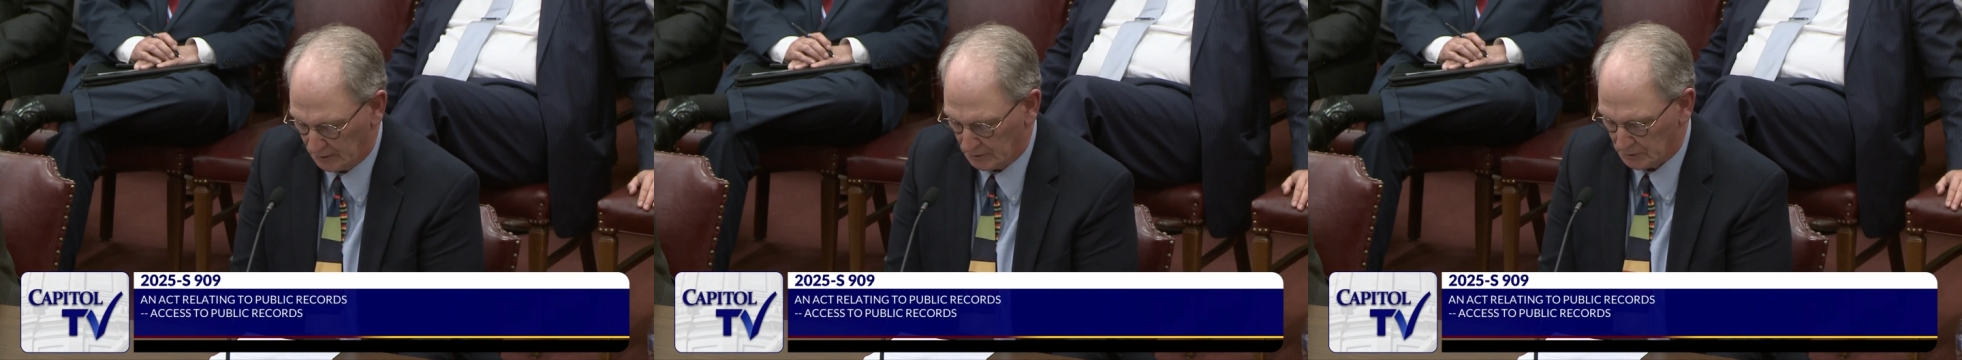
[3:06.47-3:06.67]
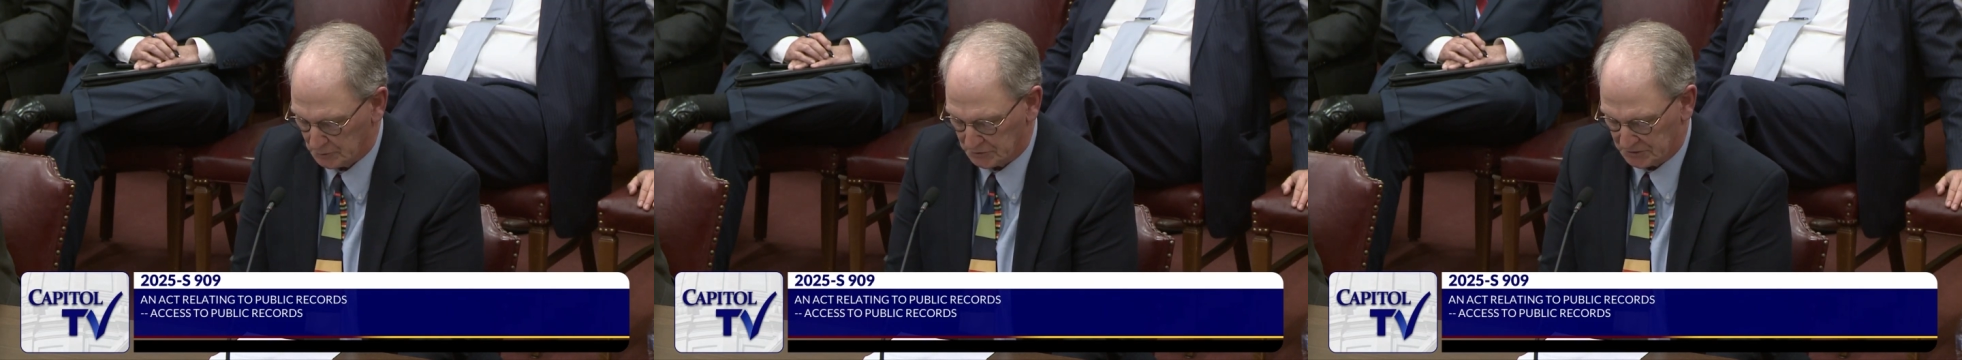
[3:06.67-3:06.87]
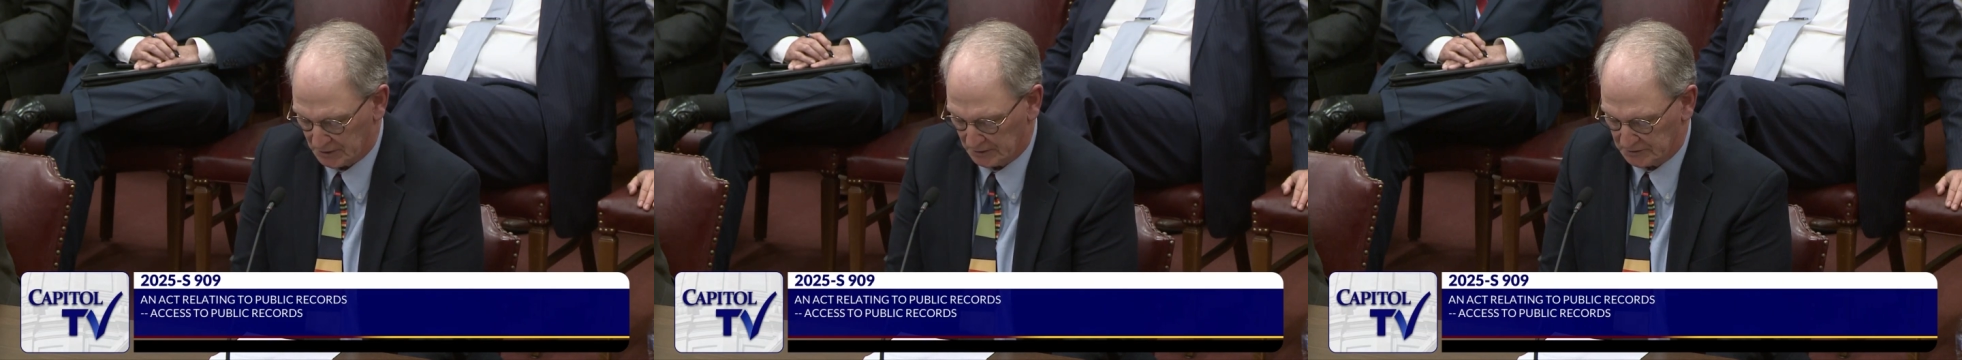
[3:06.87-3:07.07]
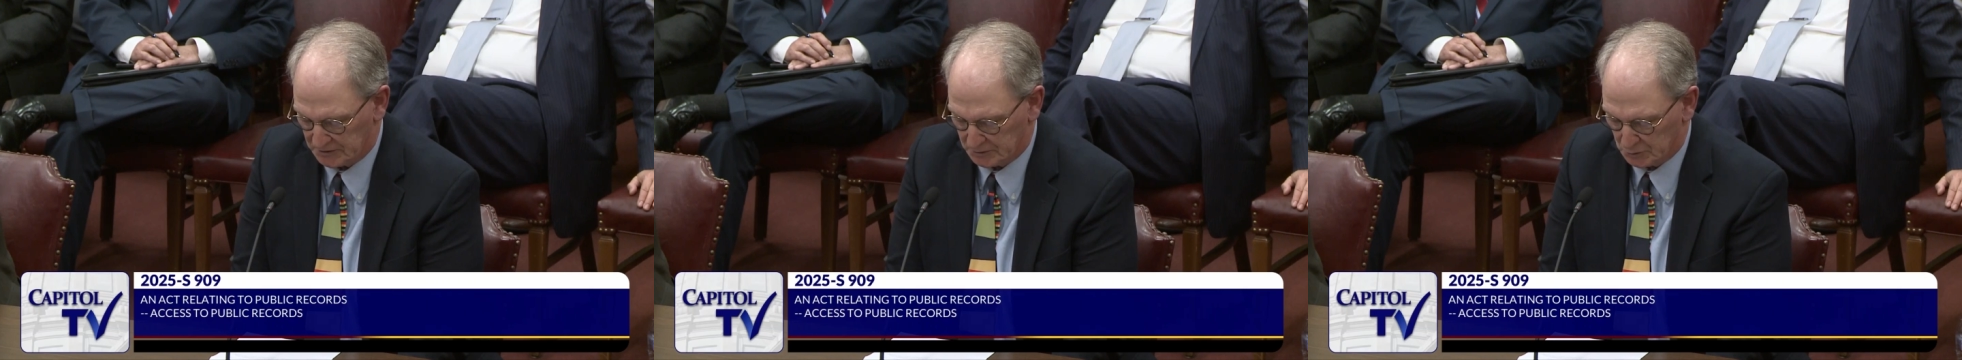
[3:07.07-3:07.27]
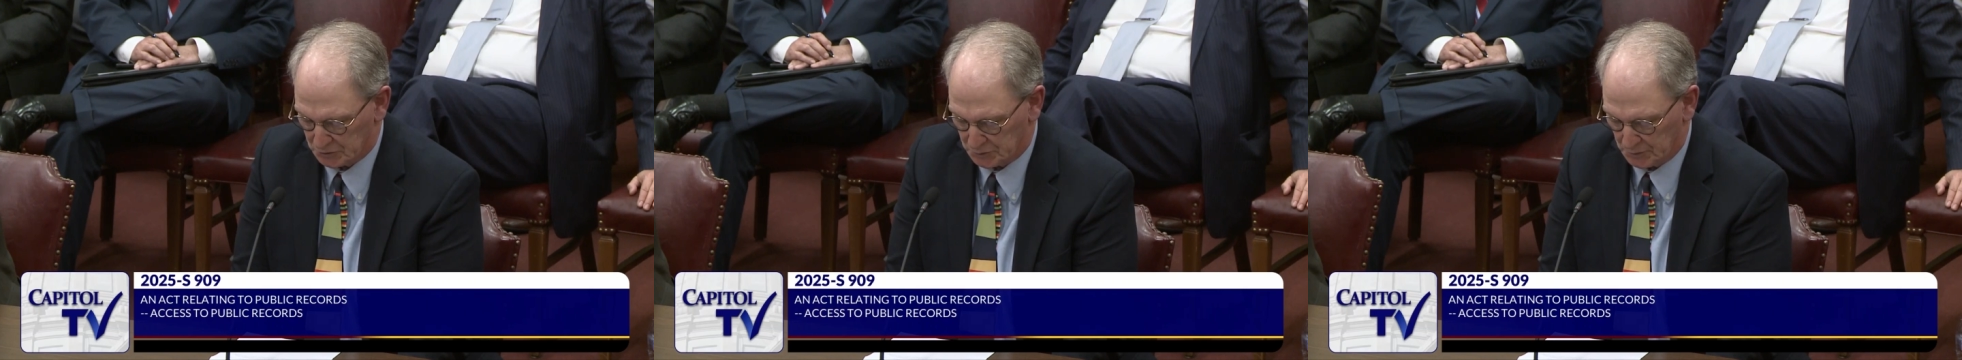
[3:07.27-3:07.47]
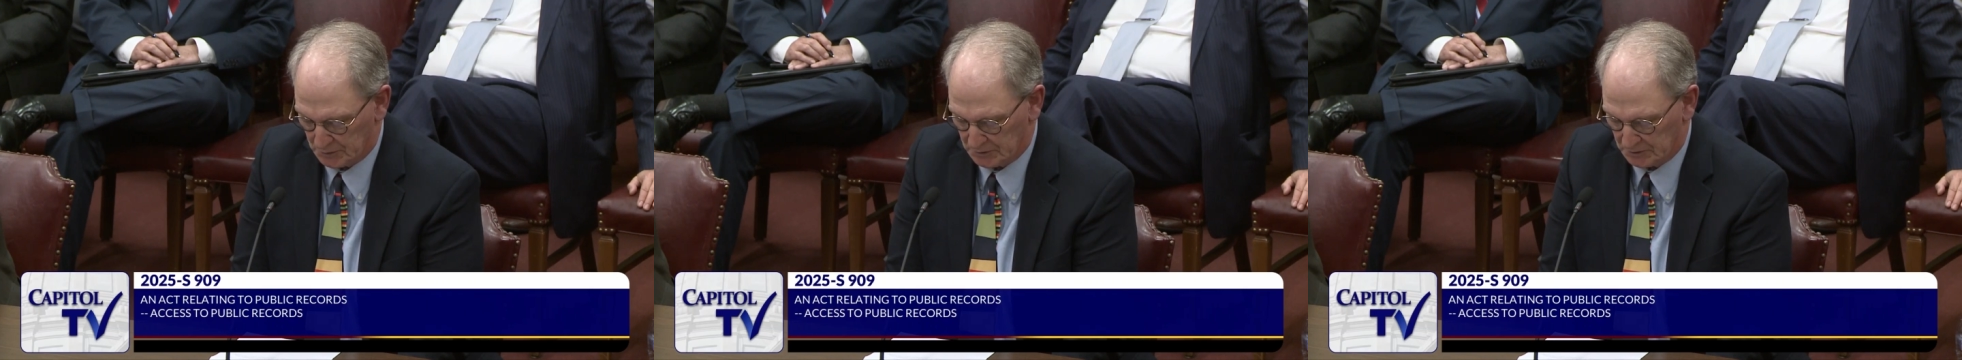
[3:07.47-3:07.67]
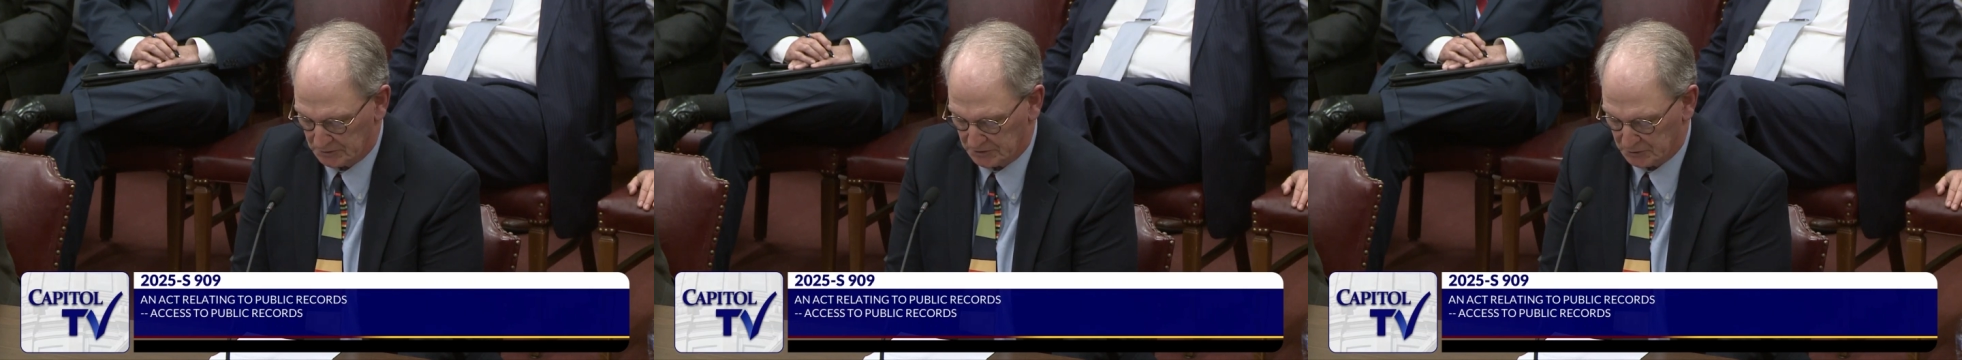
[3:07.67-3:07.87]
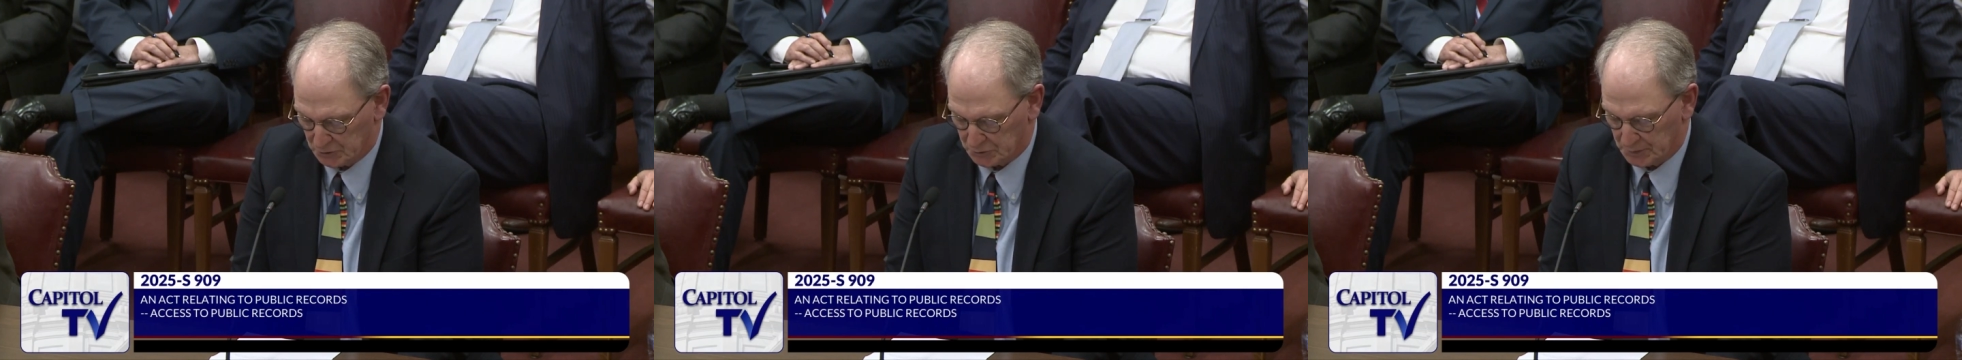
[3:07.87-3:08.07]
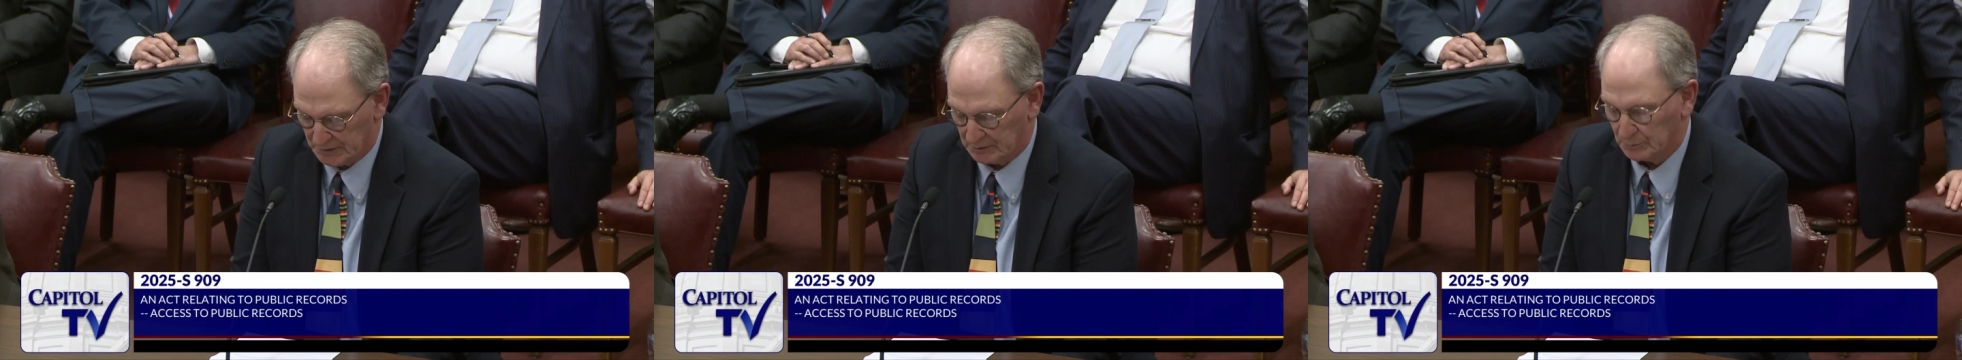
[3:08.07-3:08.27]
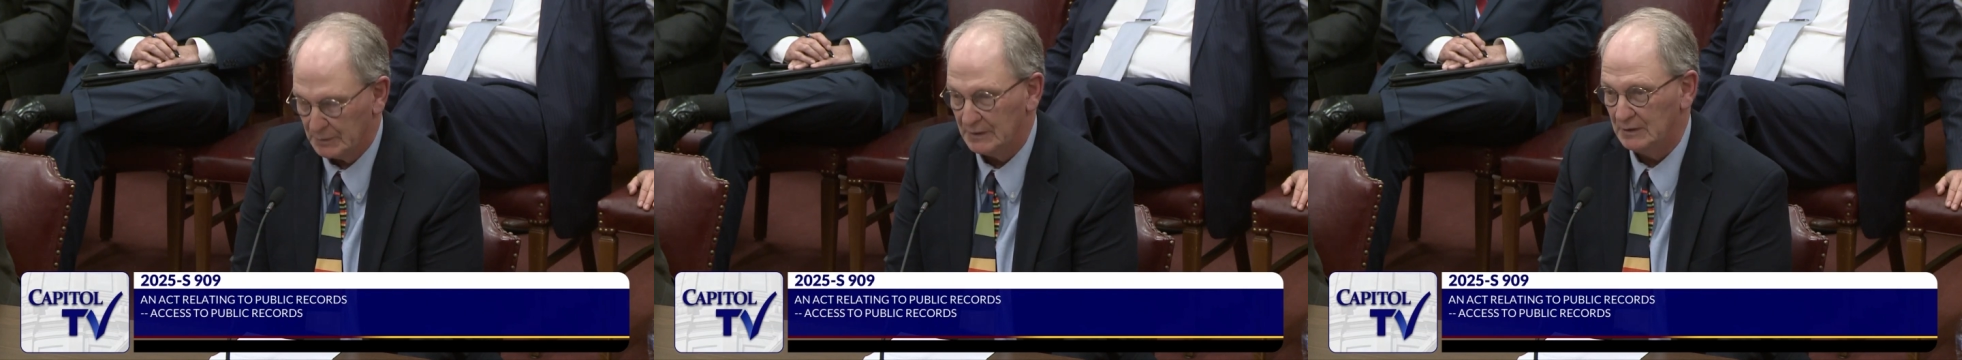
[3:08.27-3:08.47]
who said she was
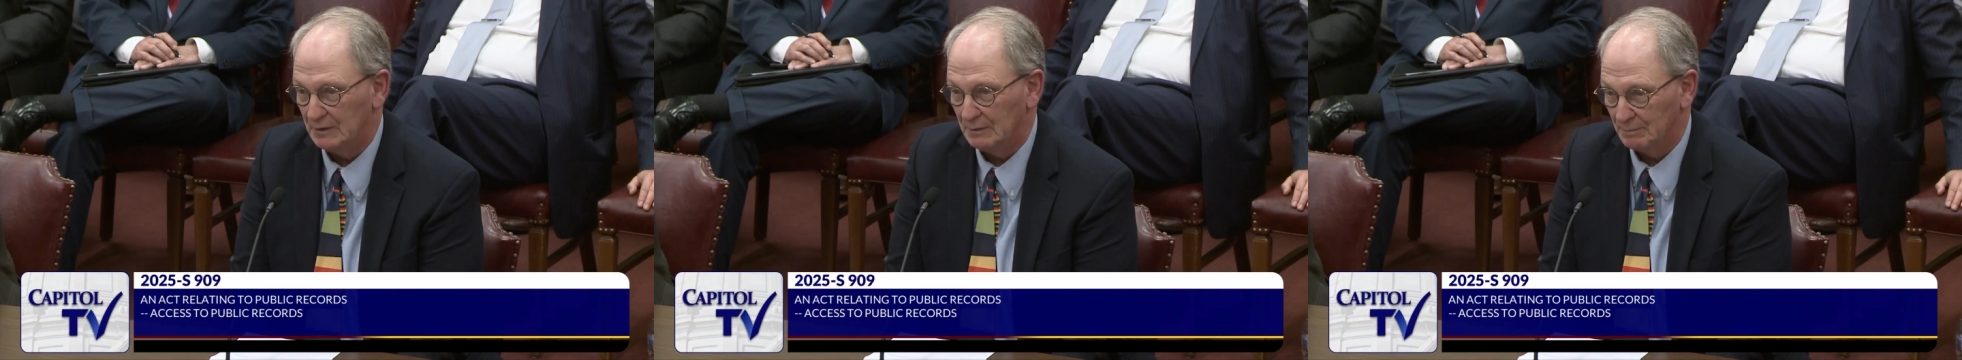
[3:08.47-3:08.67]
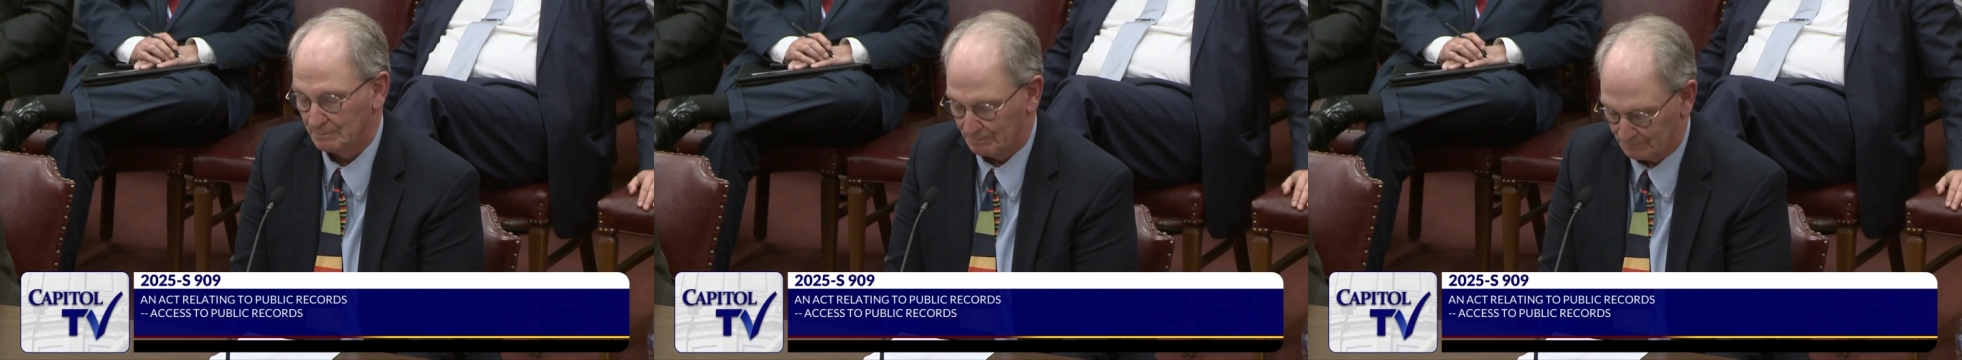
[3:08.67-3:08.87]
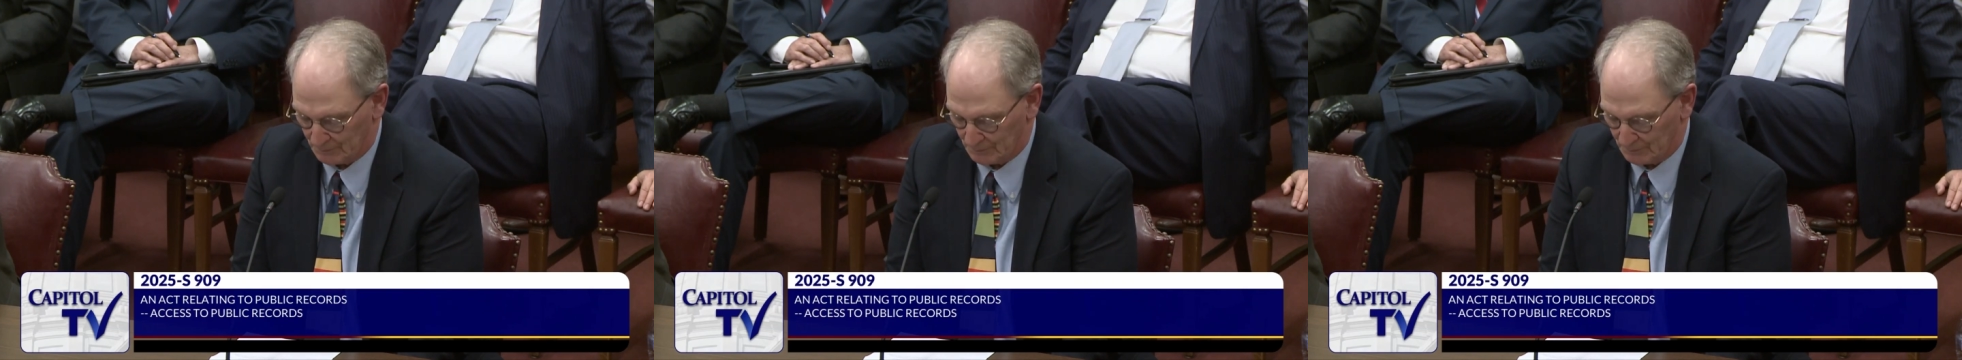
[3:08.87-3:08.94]
being beaten.